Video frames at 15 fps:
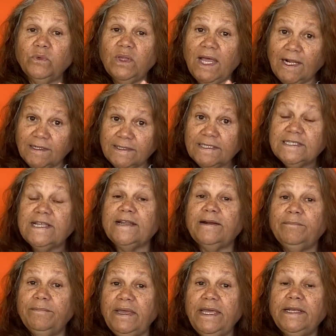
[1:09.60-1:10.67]
elders that are
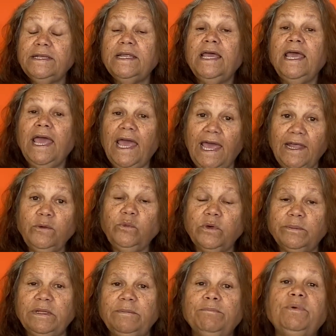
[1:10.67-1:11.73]
men and women.